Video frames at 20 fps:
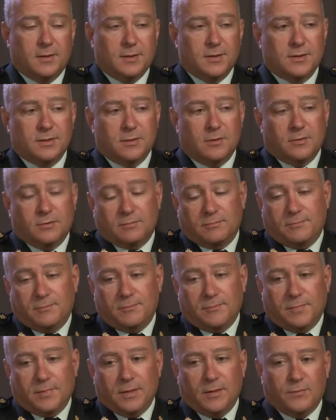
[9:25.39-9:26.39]
So
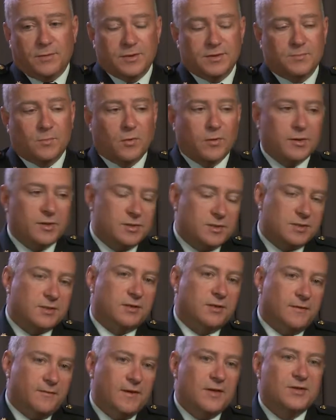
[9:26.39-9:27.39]
it was more than just
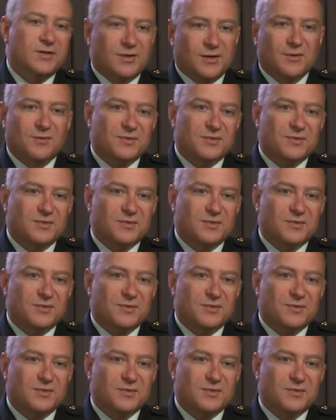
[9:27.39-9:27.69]
an adventure.